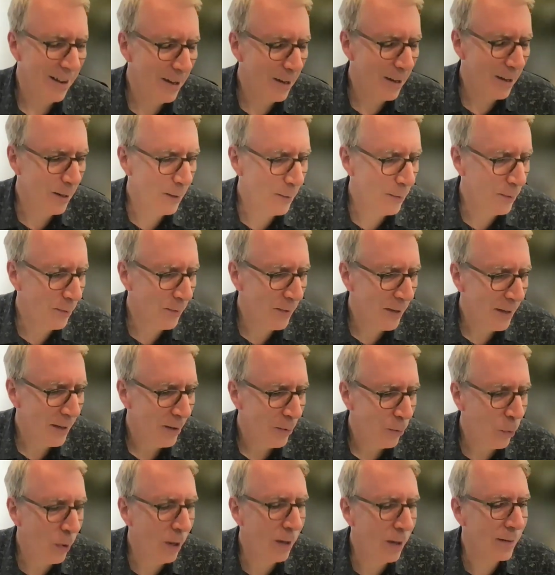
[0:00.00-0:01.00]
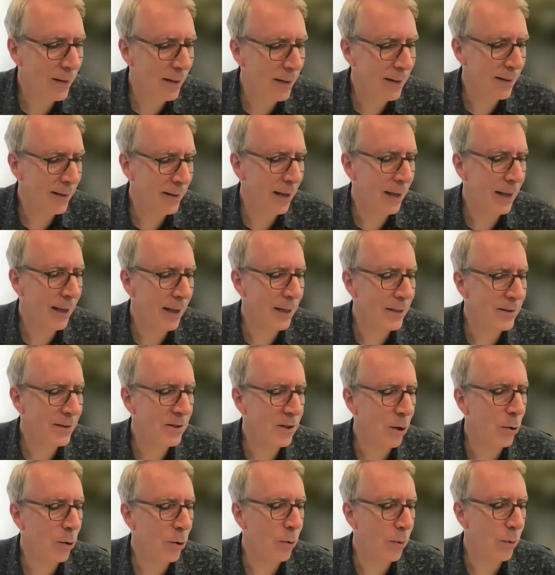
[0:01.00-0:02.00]
um, well, it, it,
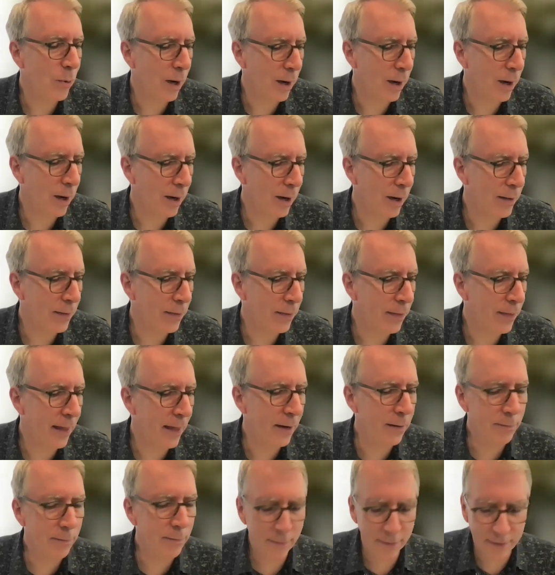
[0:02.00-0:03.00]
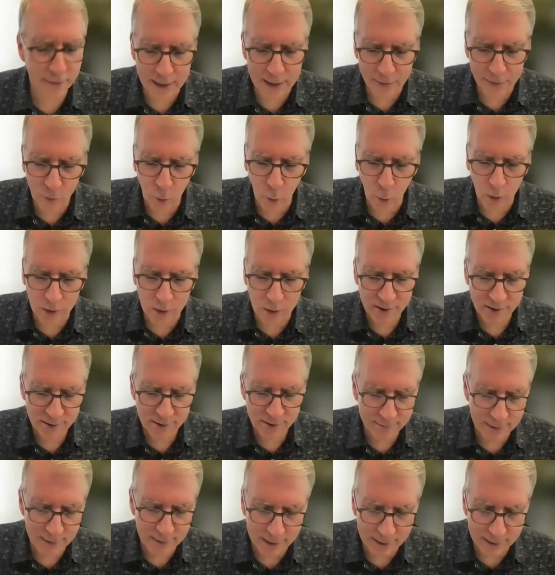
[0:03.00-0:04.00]
so uh, then, then of
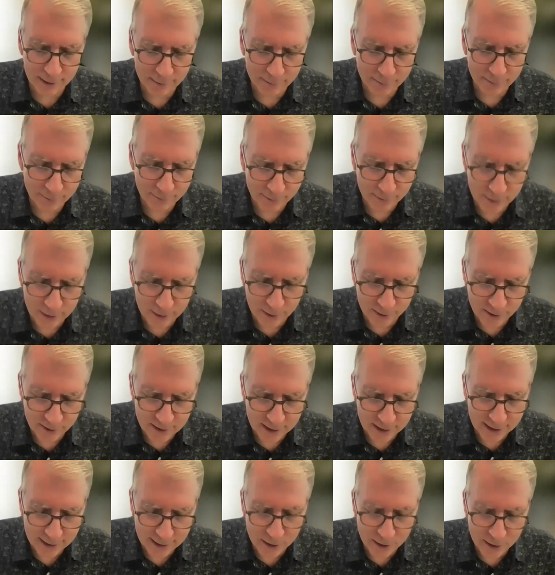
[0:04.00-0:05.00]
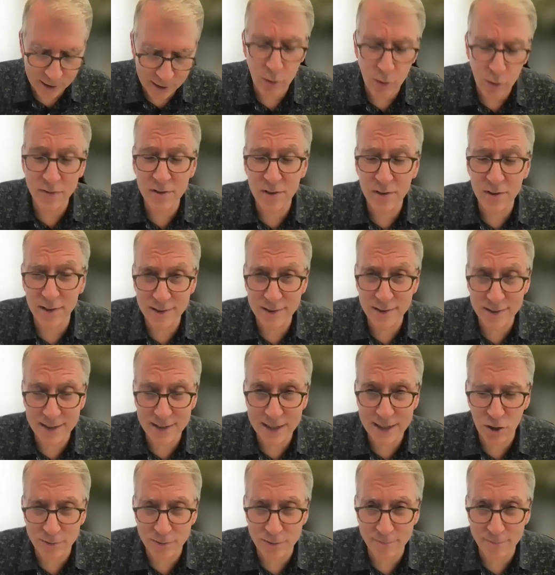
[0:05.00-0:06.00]
course, uh, there's the issue of
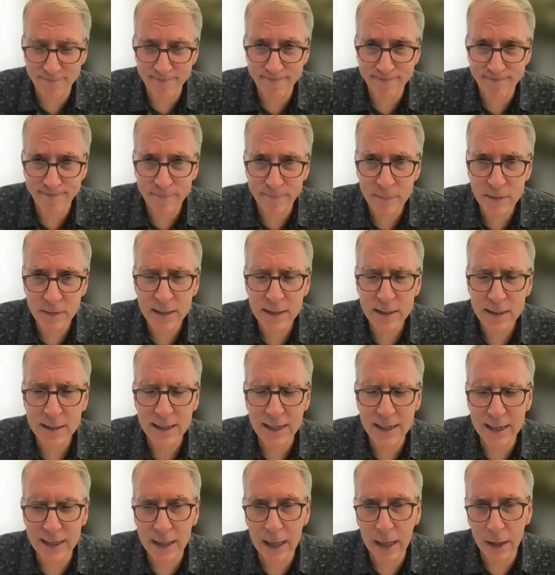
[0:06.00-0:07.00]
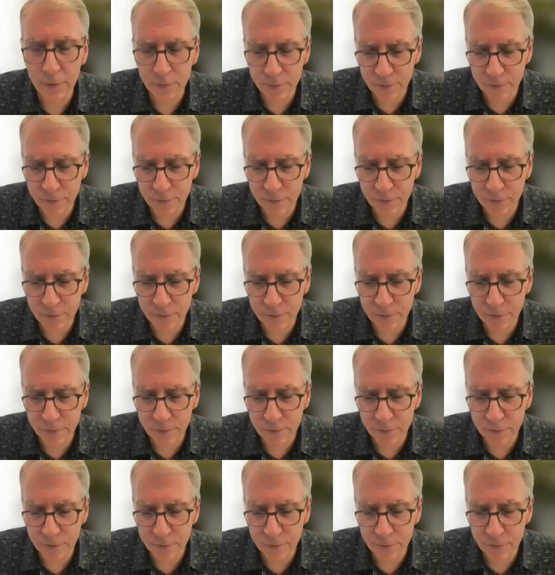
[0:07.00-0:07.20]
solicitation and,